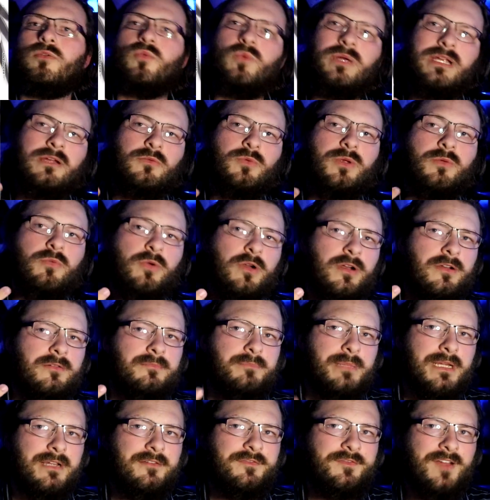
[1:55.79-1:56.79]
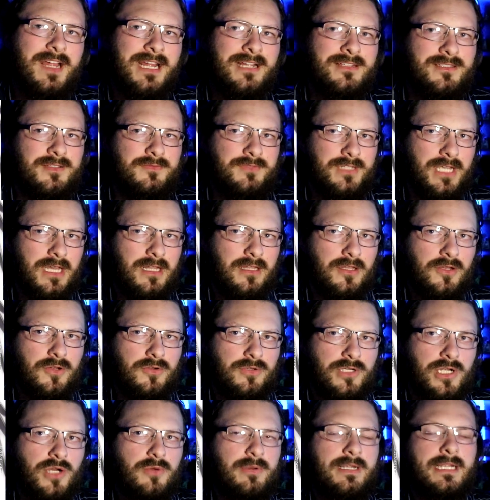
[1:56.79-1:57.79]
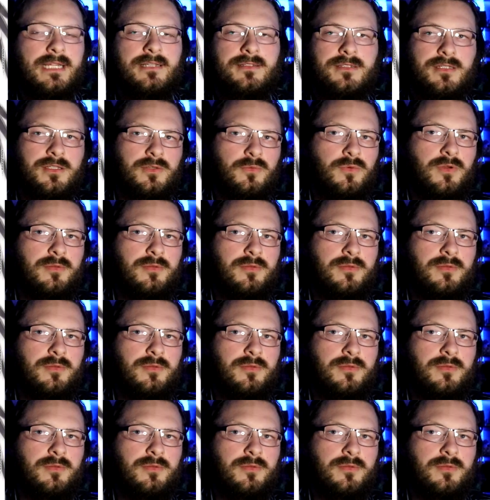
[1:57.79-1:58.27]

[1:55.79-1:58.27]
we, we weren't big fans of yellow going into the